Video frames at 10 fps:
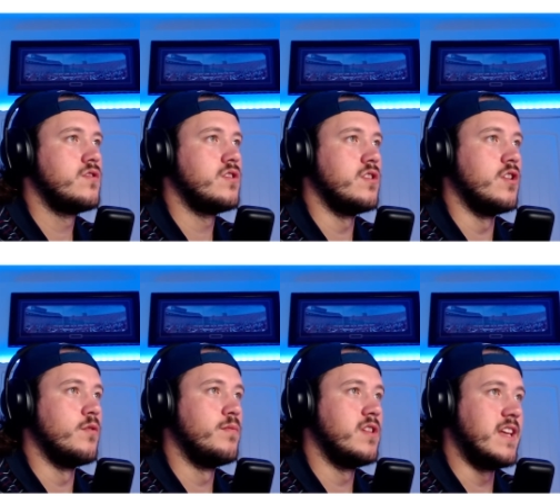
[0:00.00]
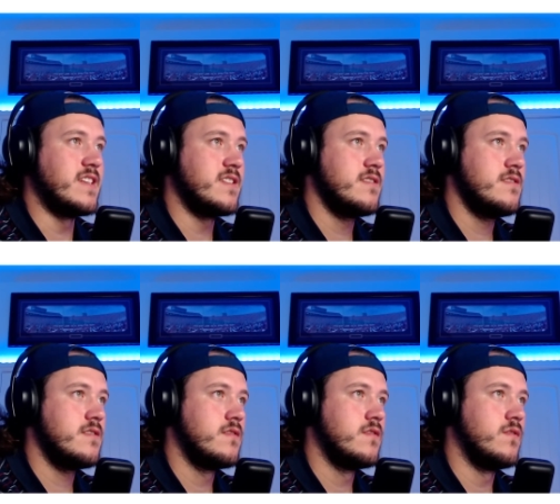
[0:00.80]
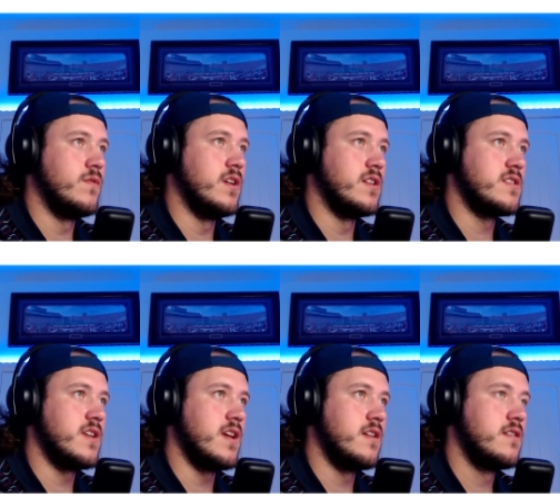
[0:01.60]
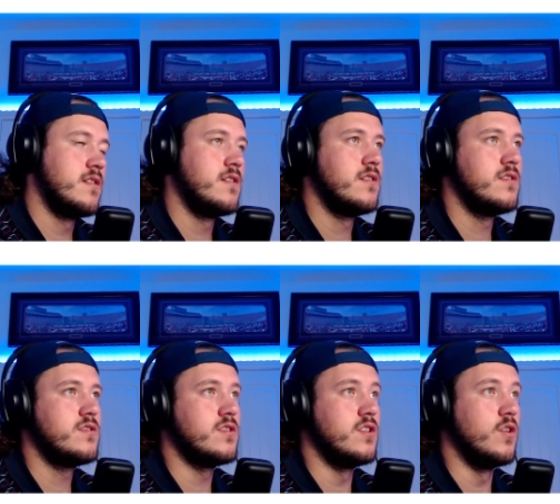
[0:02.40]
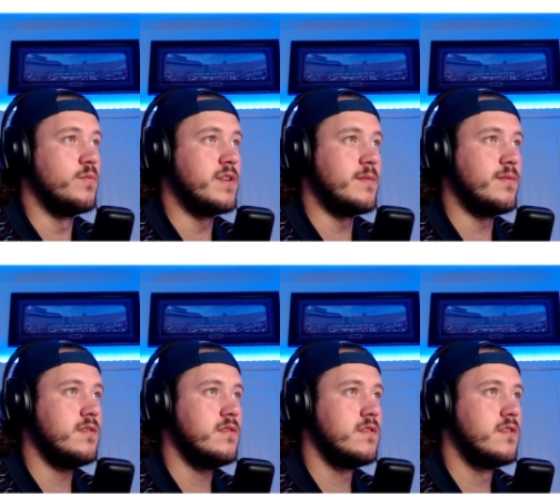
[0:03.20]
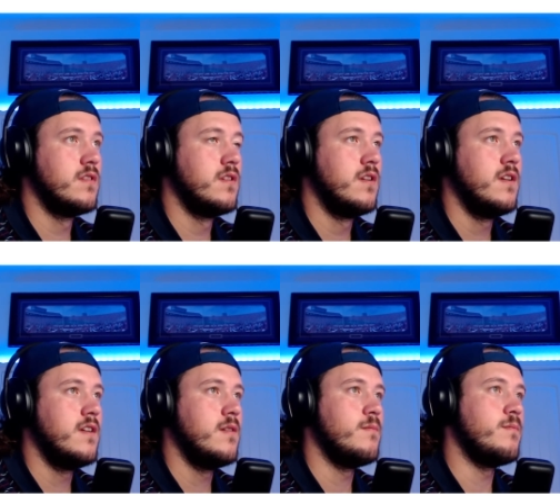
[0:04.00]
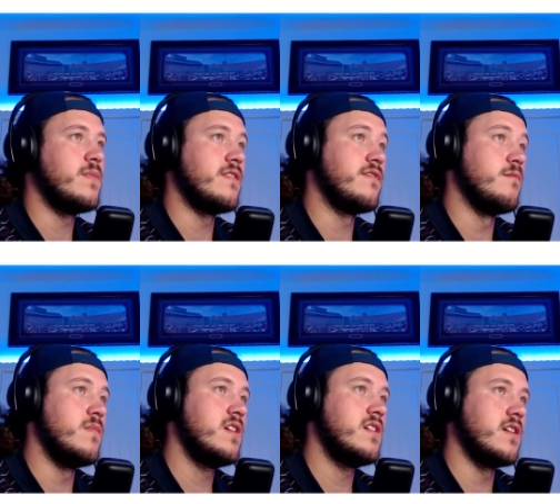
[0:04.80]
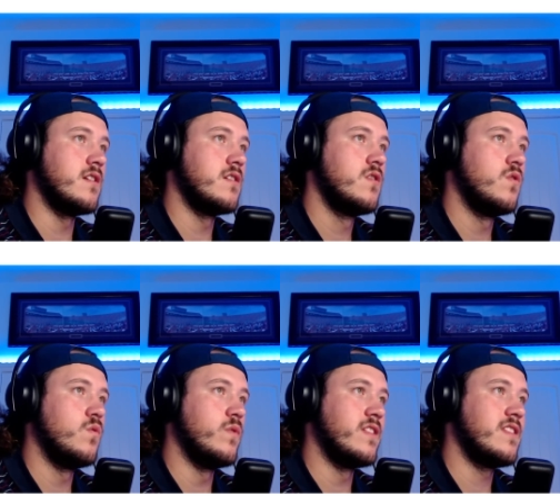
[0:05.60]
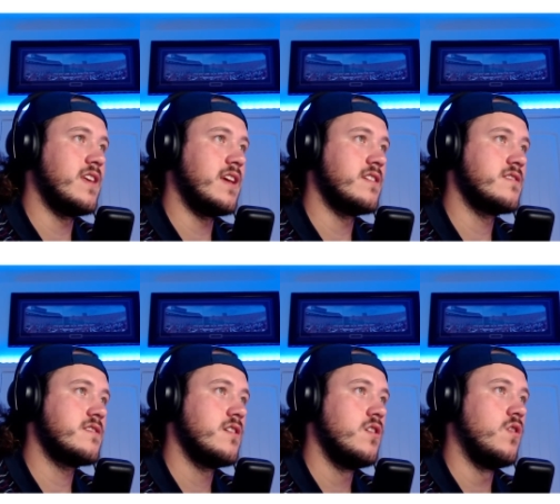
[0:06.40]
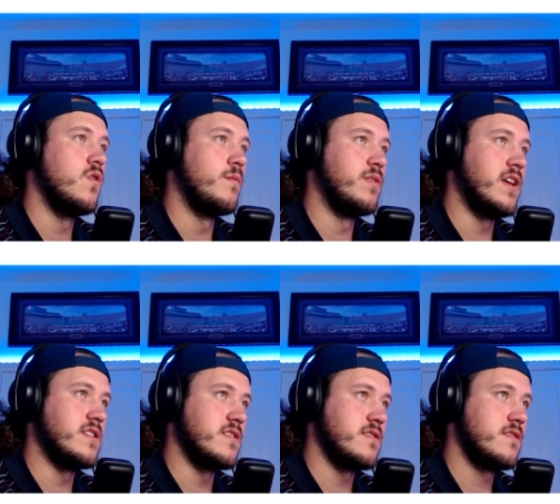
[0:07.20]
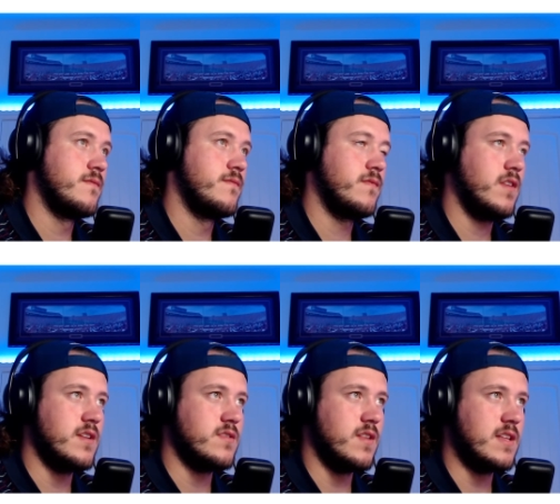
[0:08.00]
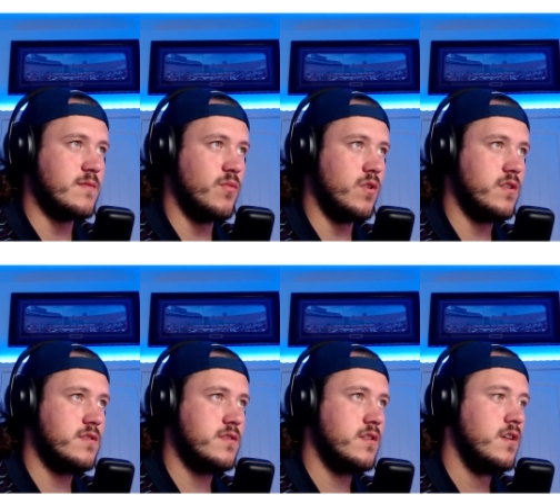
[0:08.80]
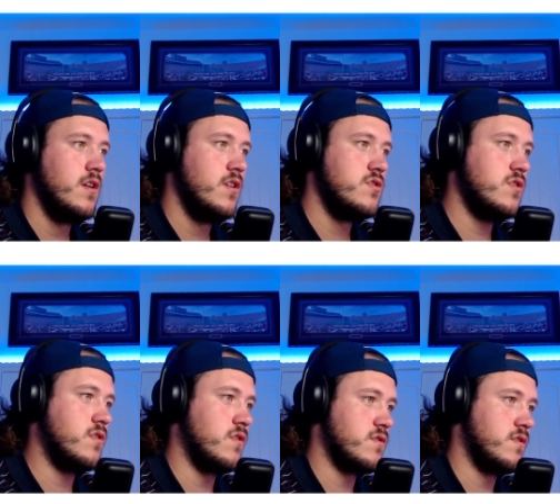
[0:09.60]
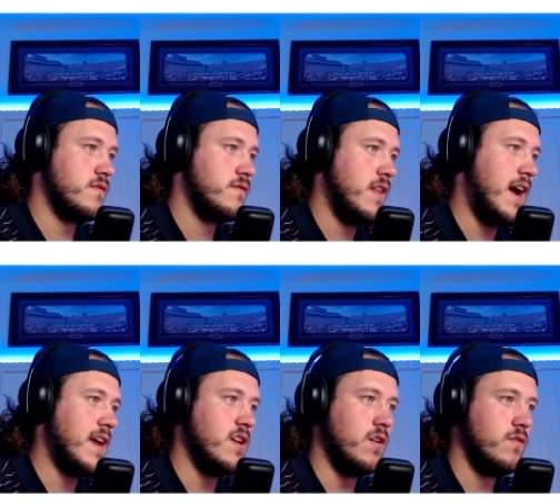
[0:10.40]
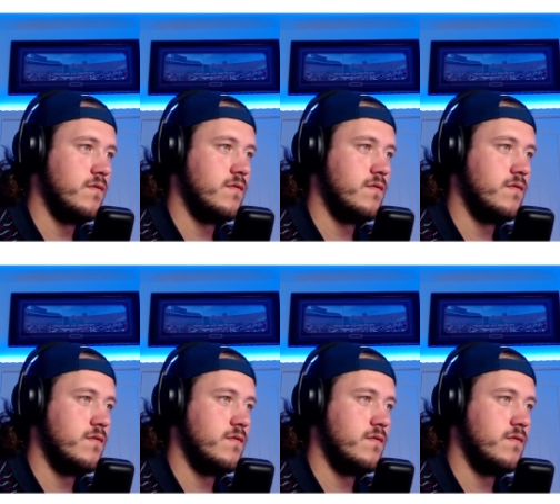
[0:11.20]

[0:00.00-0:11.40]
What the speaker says: To know places, well, let's say to know people, be familiar with things or places. Okay, so that's important. Yo conozco. I know.